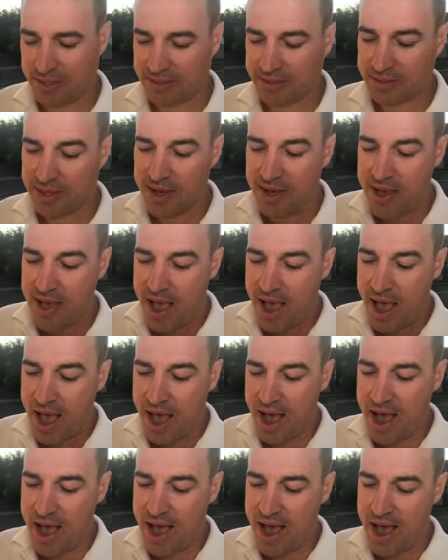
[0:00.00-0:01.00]
us,
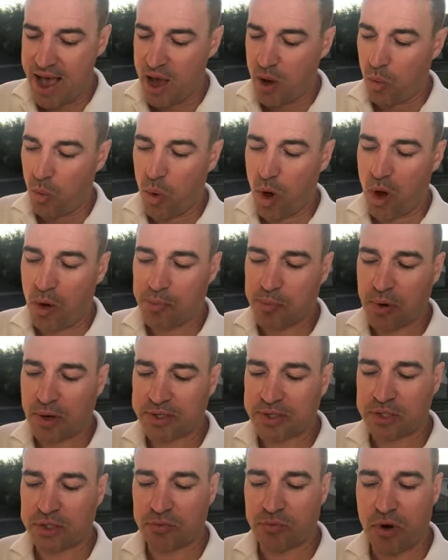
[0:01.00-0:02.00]
uh, while
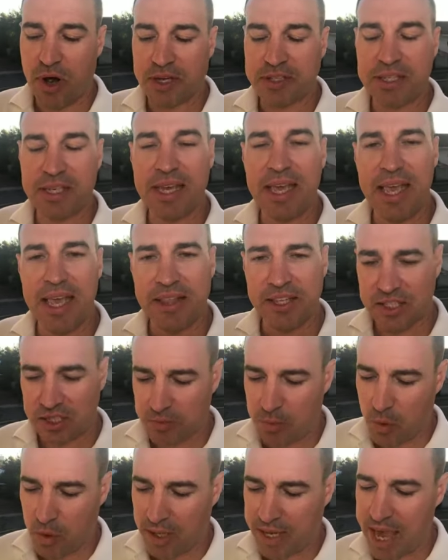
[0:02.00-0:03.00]
prices are rising in the
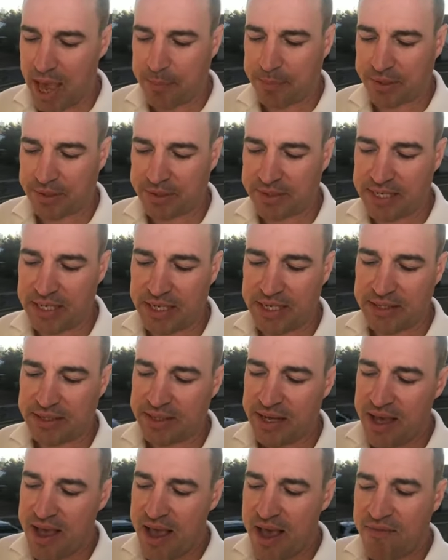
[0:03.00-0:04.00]
smaller capital
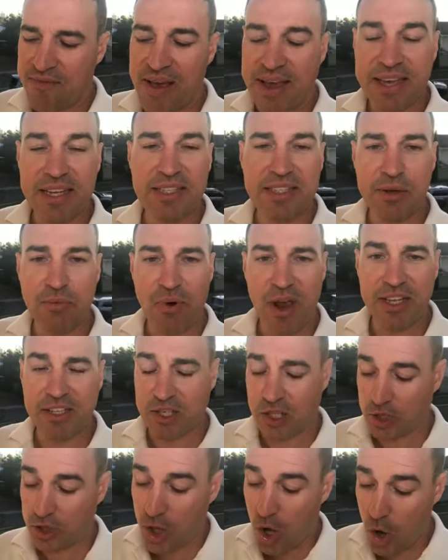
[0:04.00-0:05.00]
cities. Vacancy
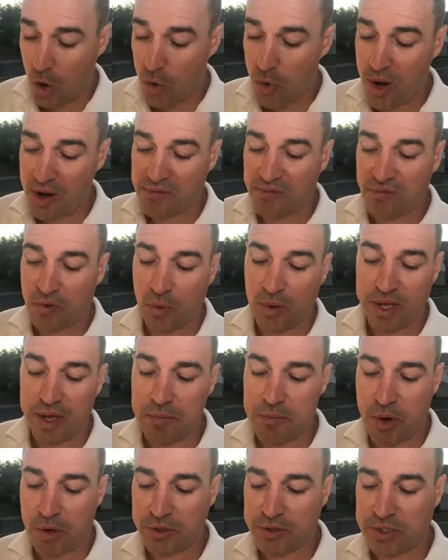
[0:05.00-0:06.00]
rates are low and falling
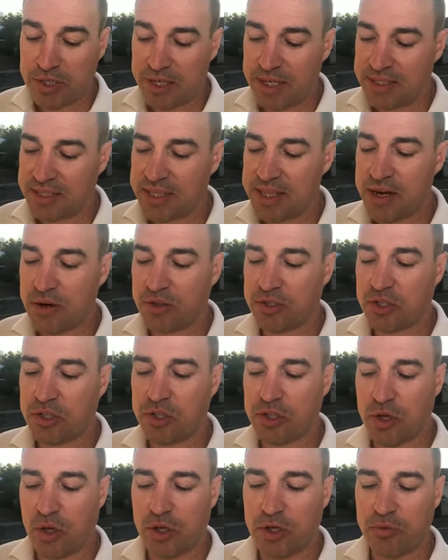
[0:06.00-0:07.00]
in most cities, and there is a
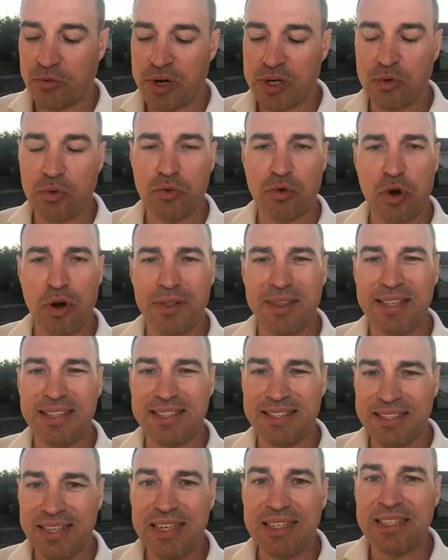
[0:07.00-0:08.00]
solid rental growth in
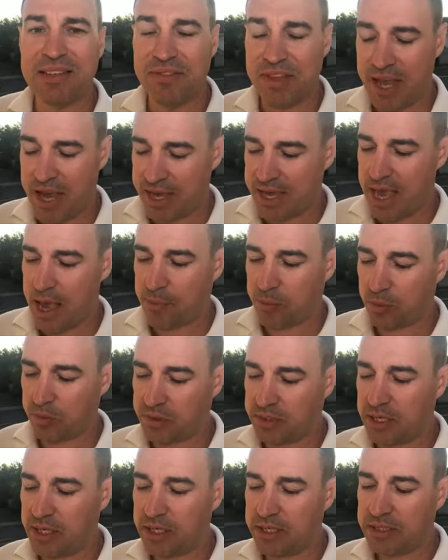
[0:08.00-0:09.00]
six of the eight capital
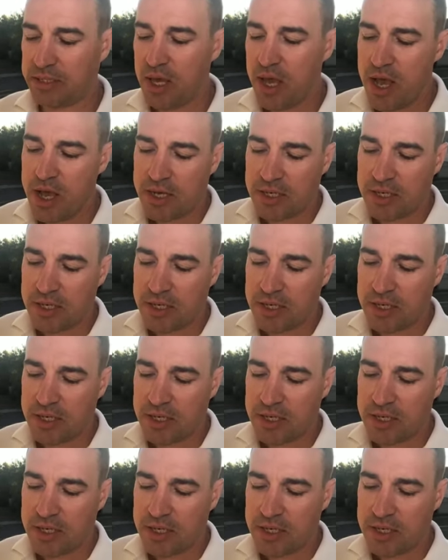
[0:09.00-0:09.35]
cities.